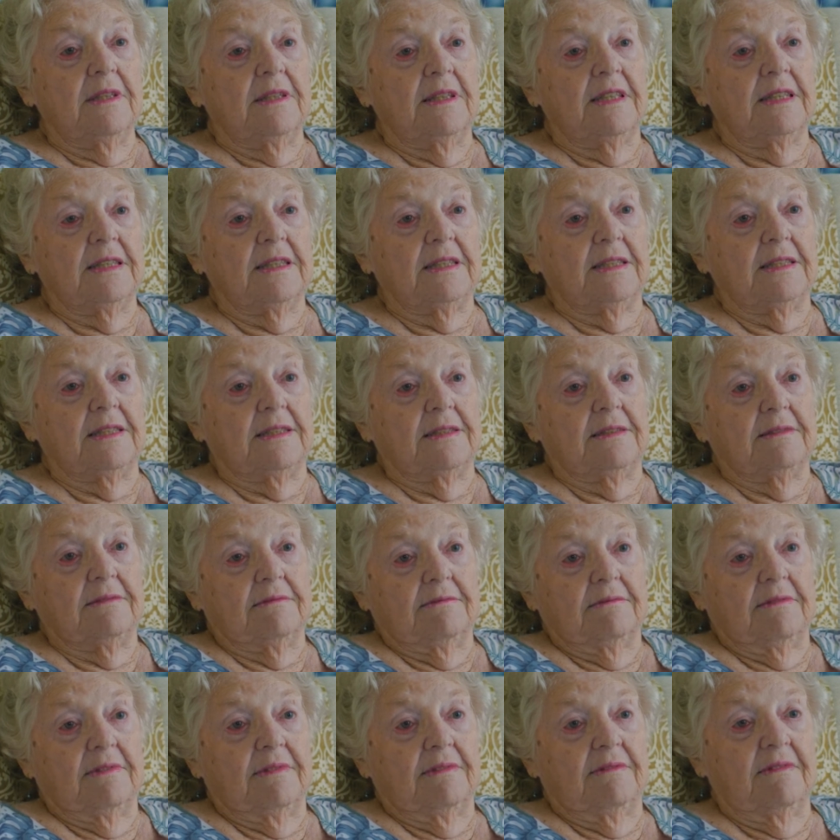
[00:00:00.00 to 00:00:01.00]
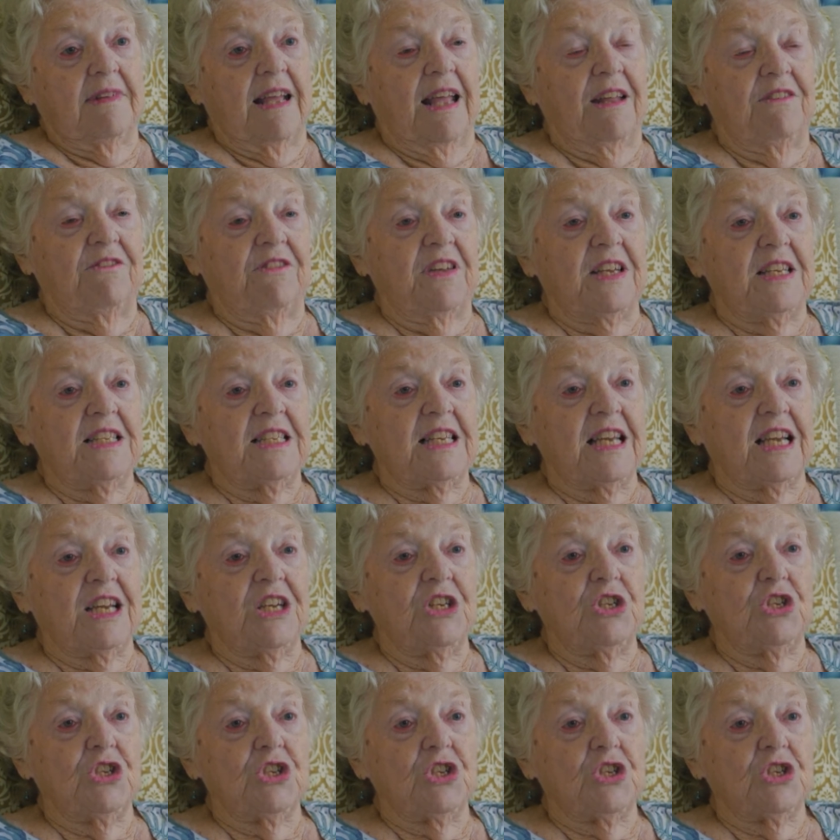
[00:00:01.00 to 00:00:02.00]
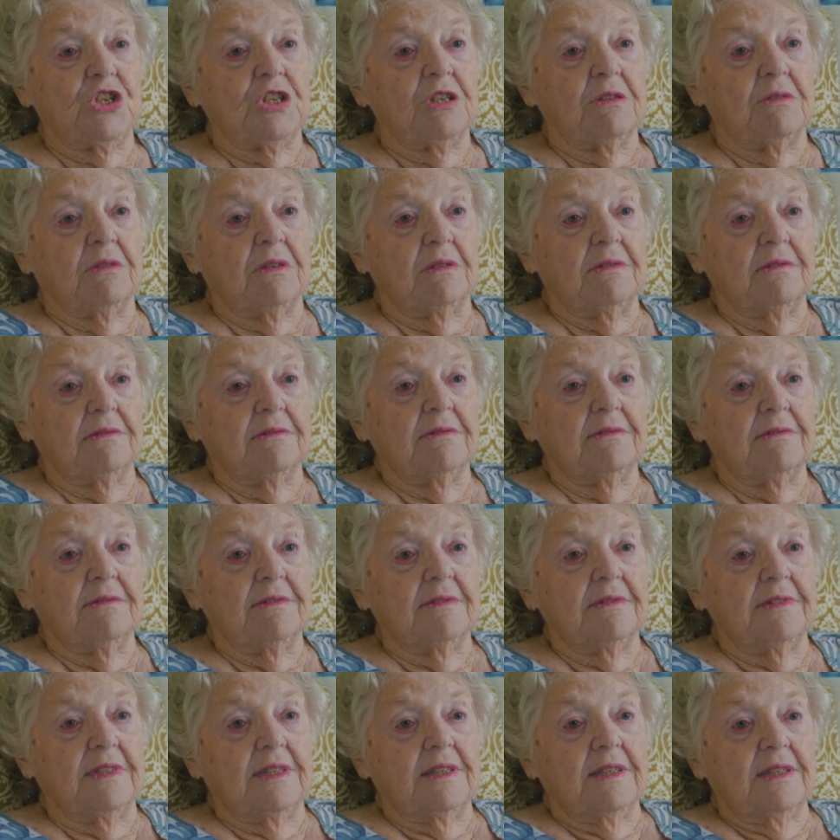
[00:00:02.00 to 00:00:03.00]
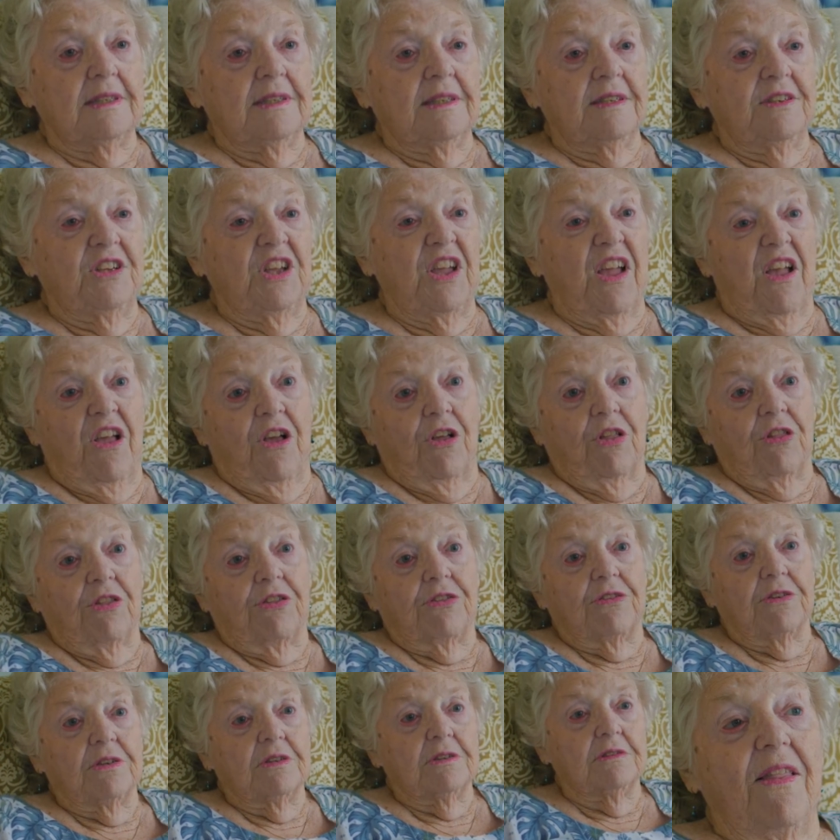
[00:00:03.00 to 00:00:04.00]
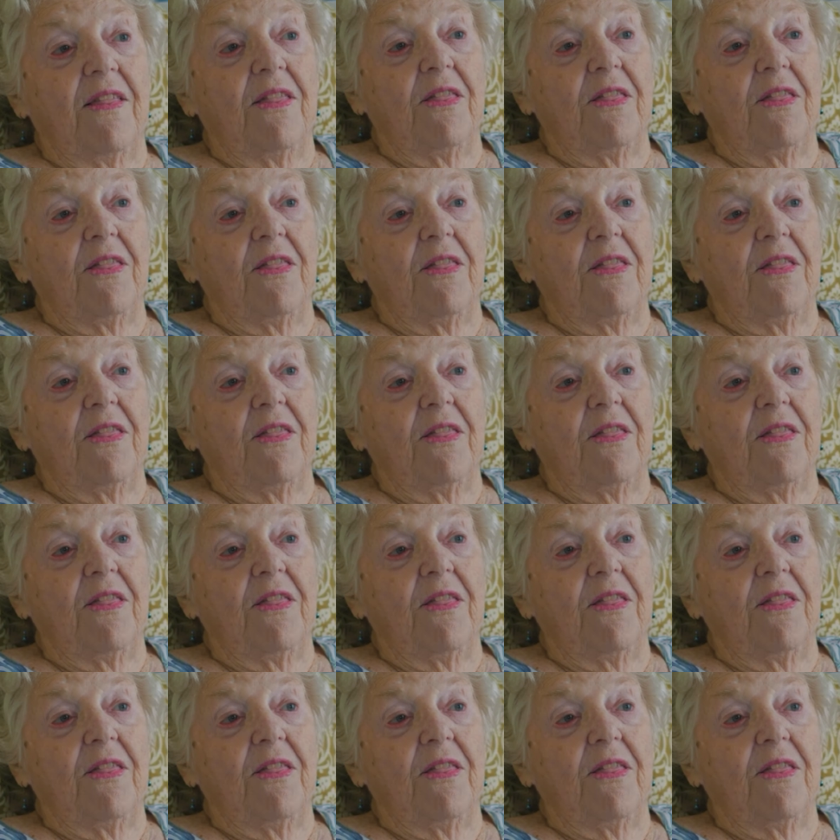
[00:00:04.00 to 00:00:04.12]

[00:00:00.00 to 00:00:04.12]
that's advantageous to your health.